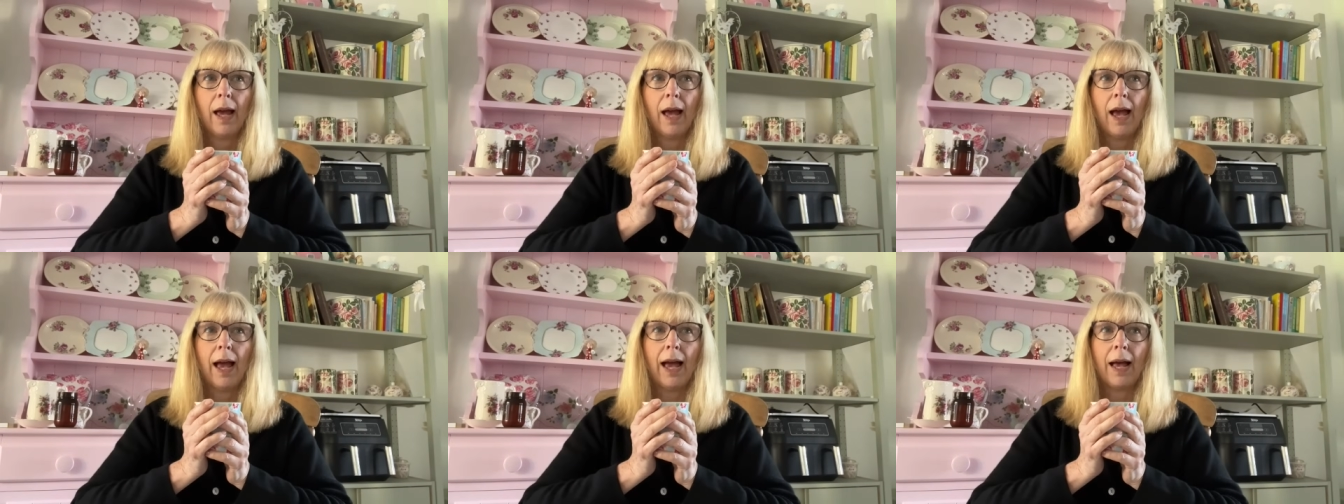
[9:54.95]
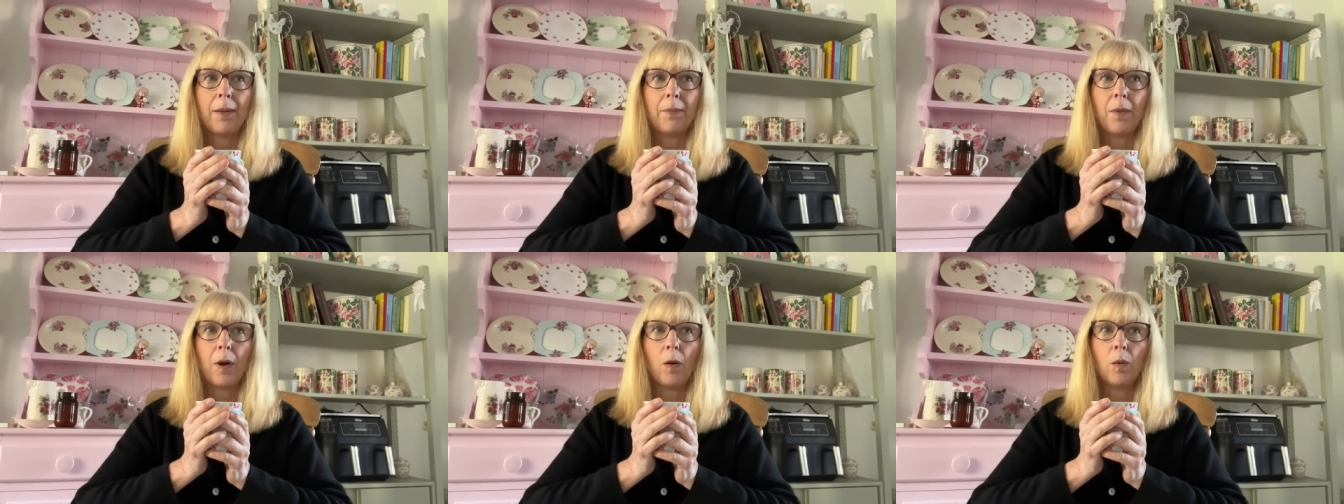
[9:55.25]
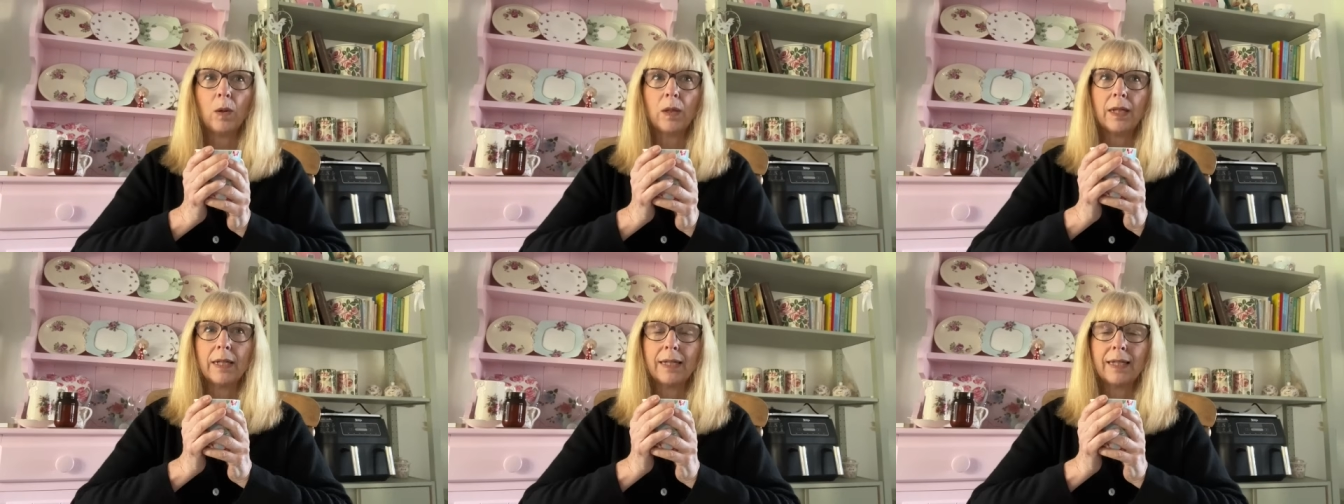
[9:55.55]
I
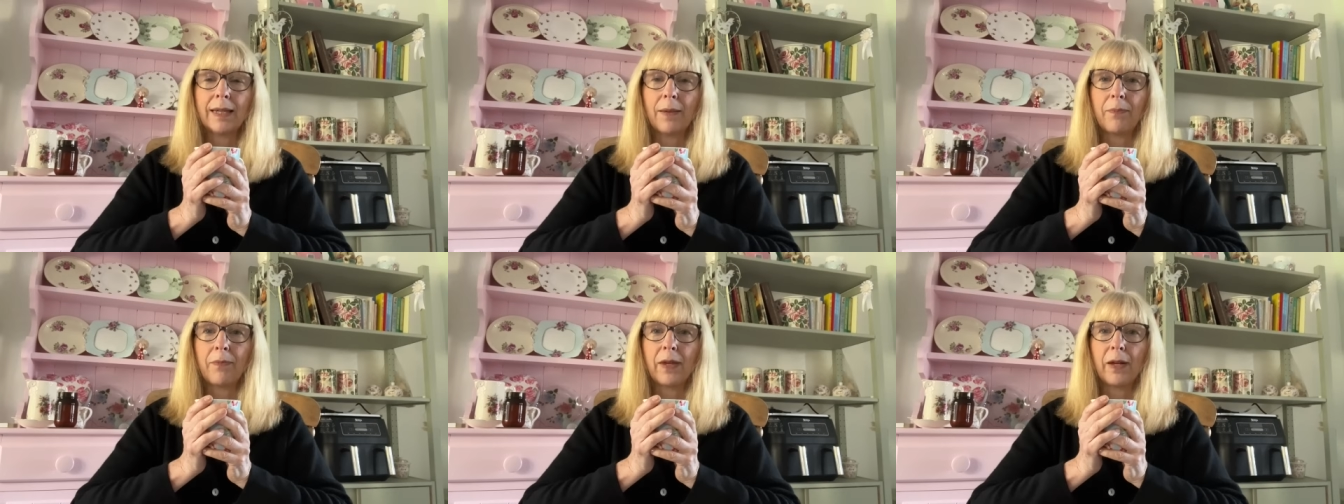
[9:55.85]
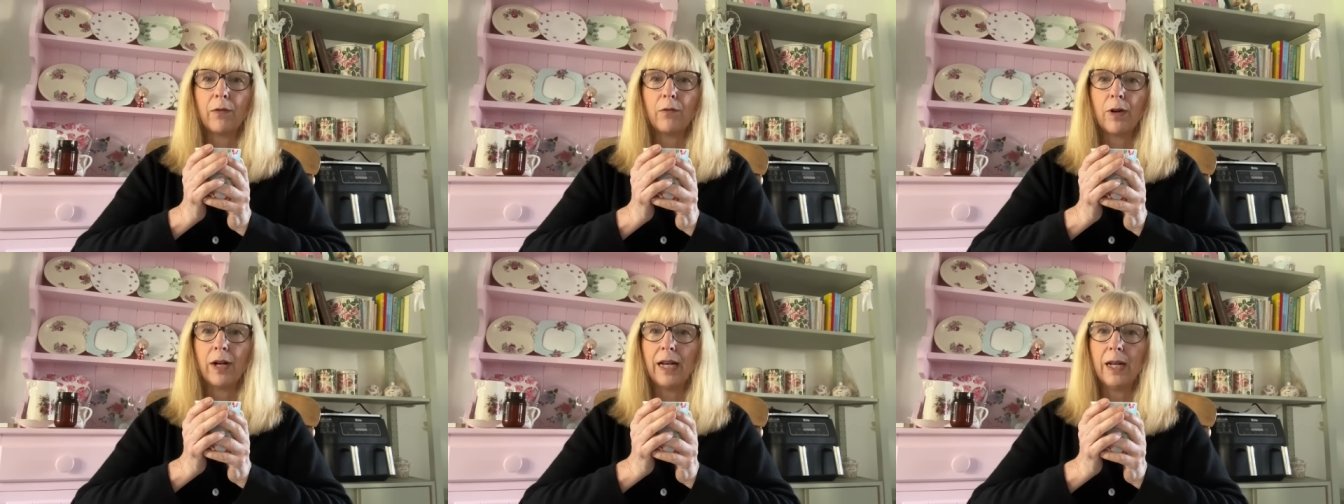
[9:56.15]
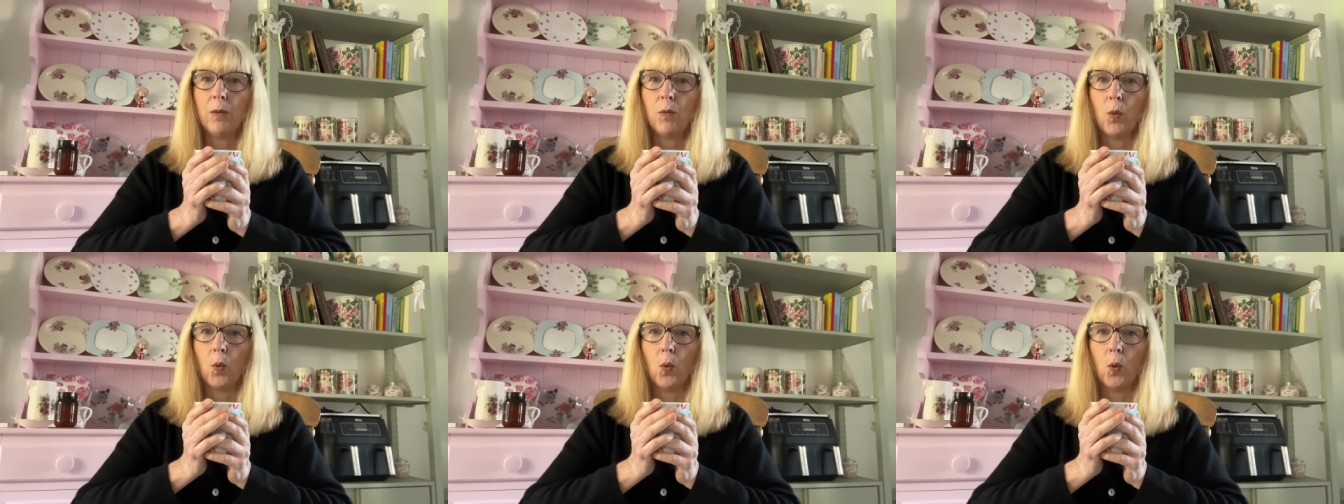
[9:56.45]
wanted something really
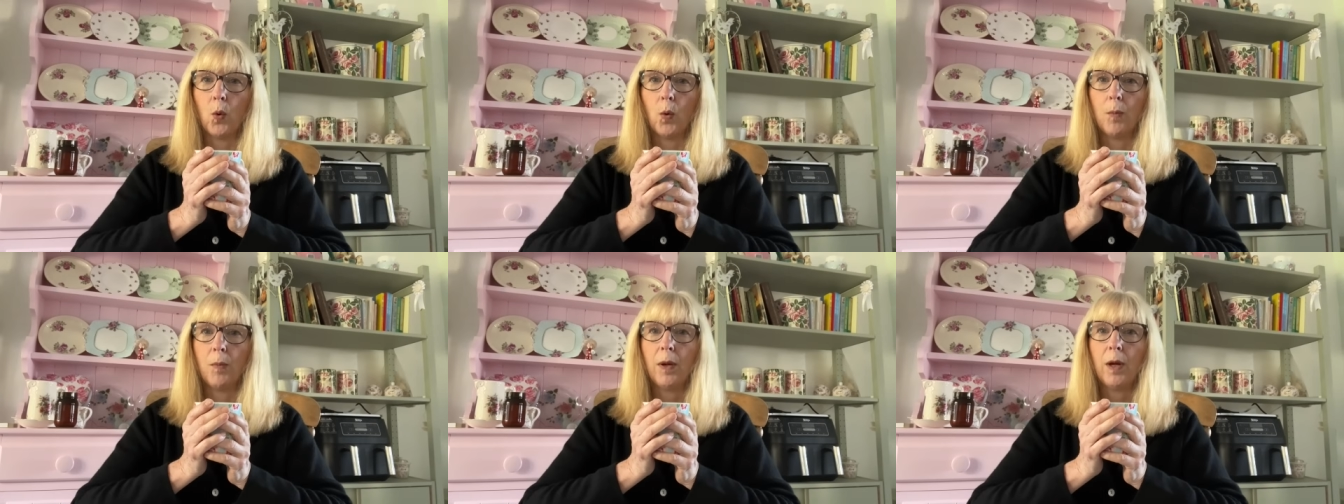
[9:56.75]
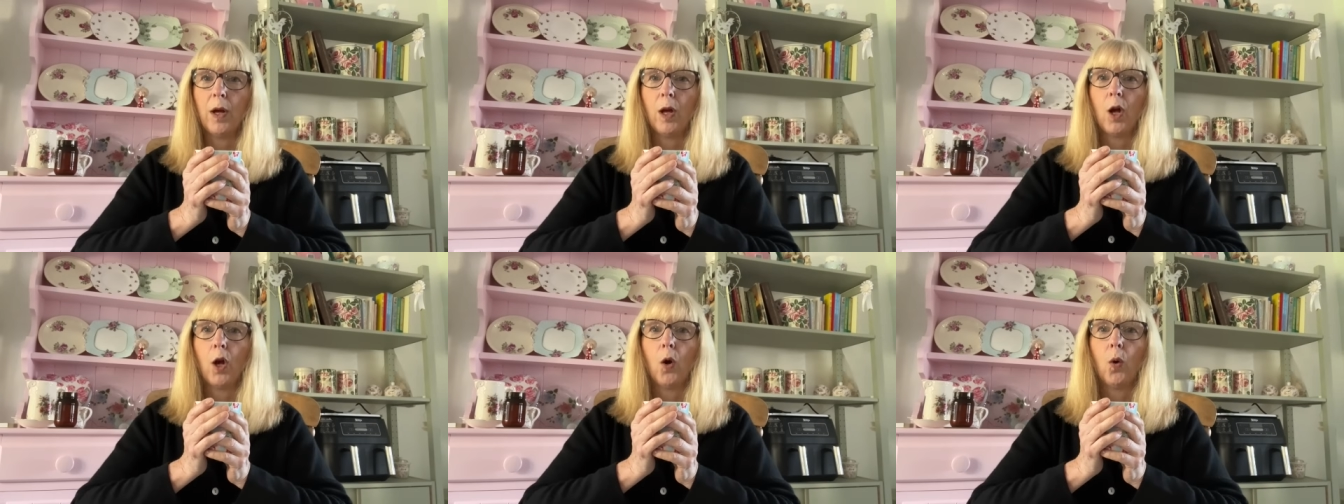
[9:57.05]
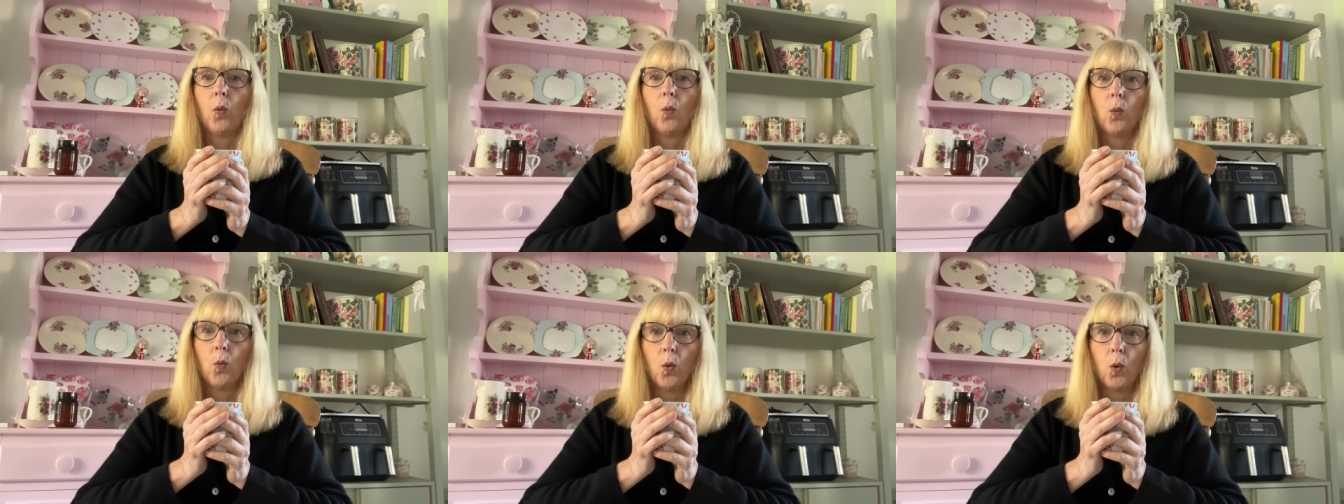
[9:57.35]
warm,
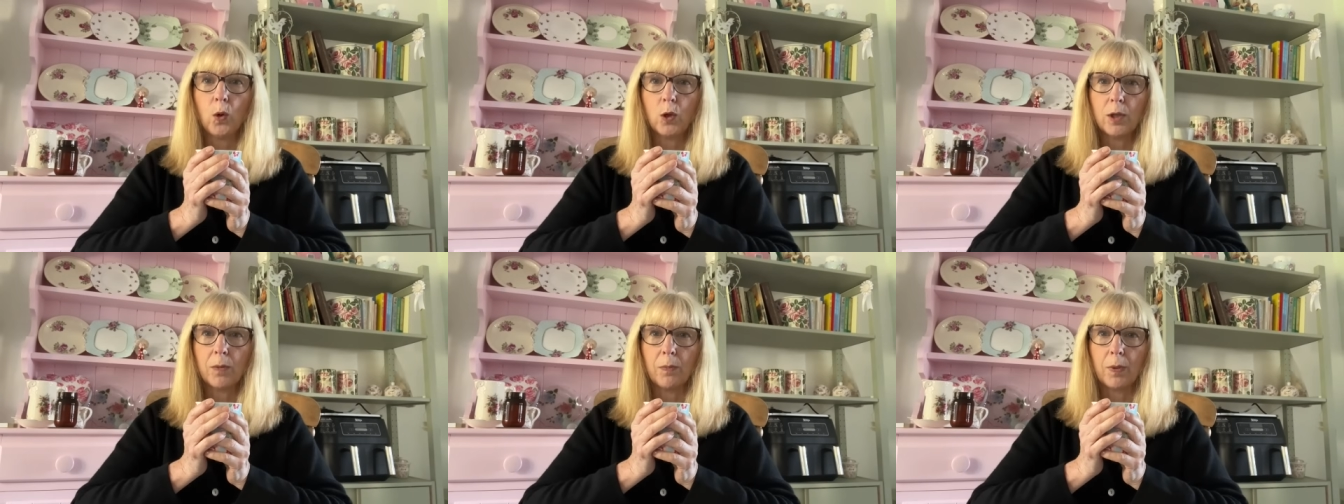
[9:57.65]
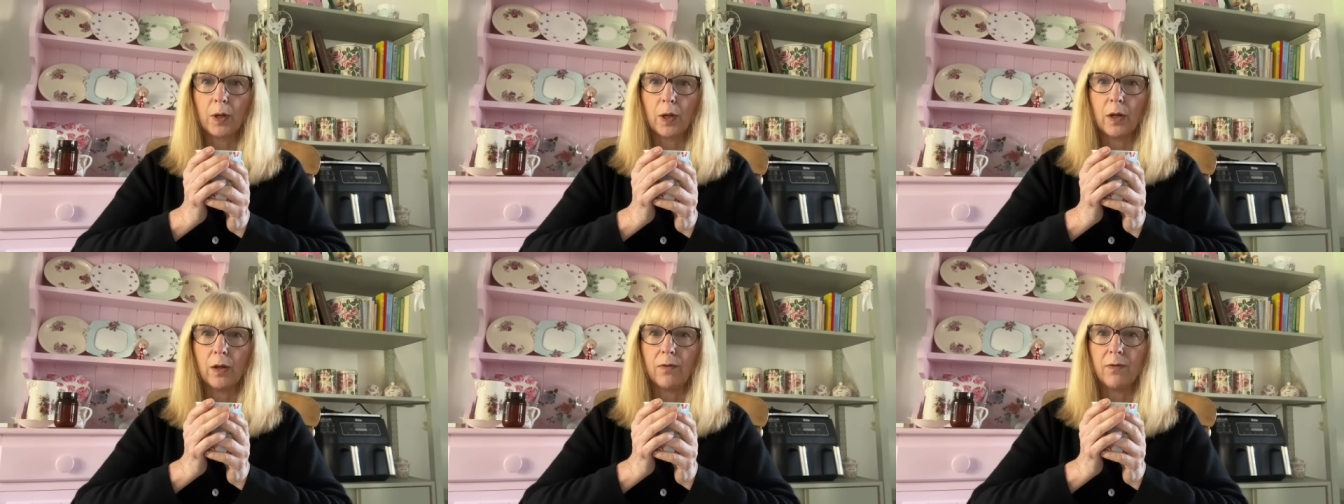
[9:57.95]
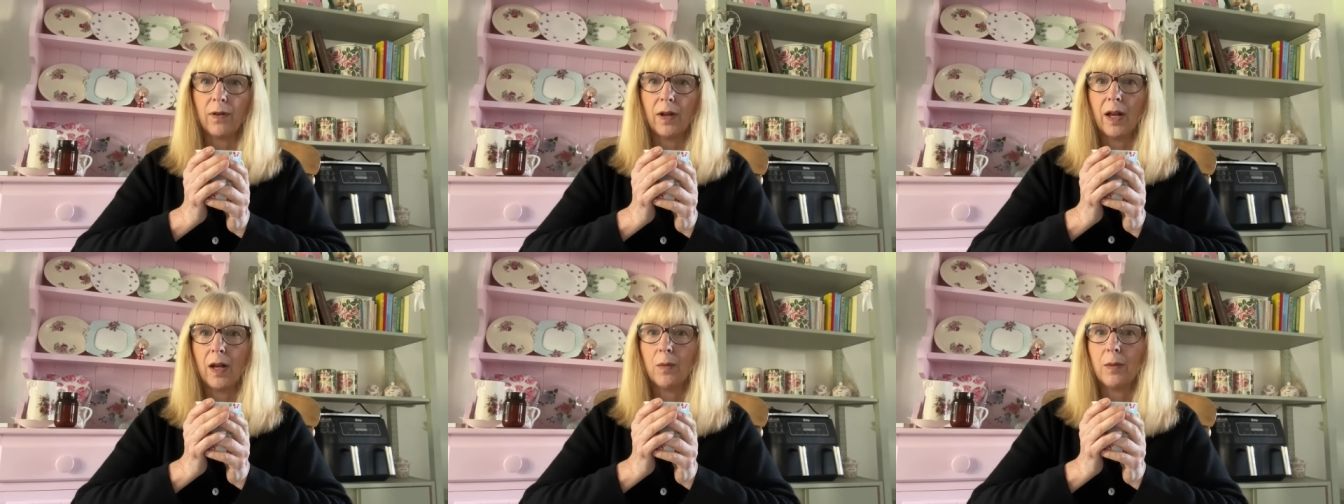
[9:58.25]

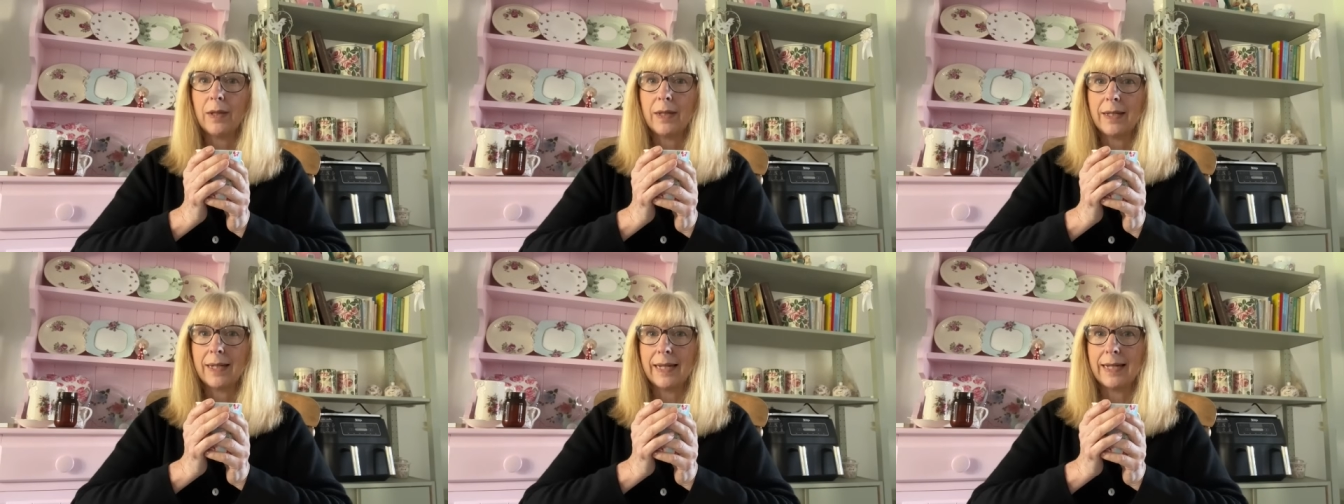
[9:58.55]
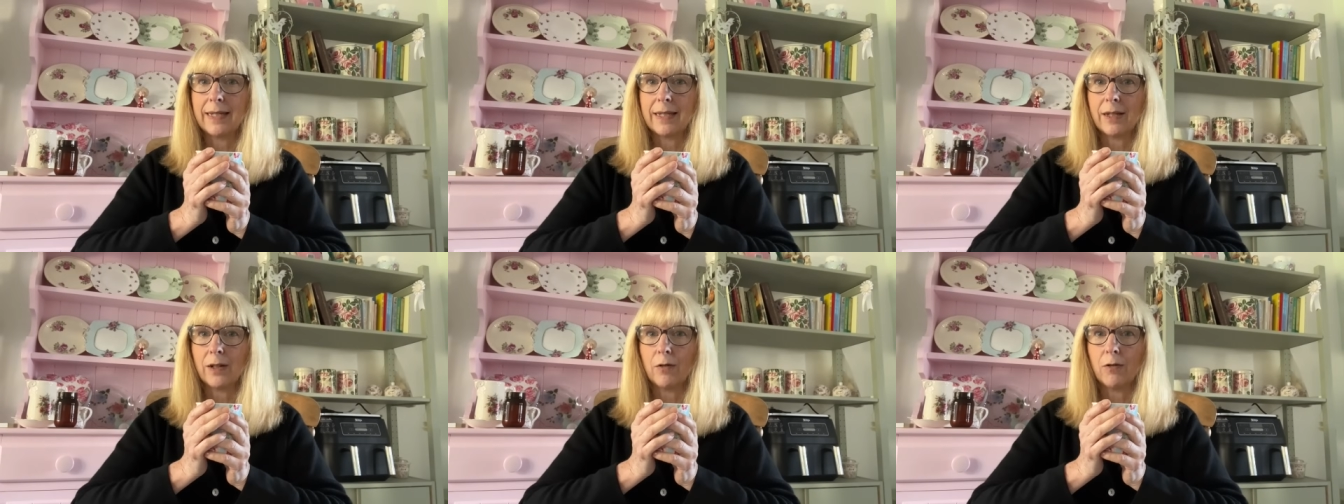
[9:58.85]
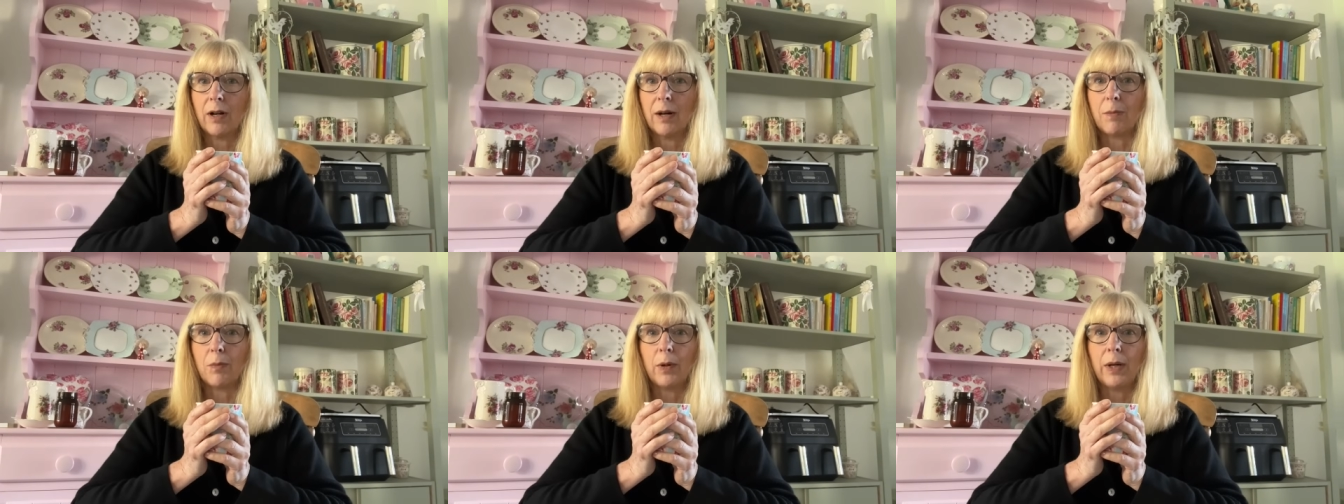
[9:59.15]
waterproof with decent grip.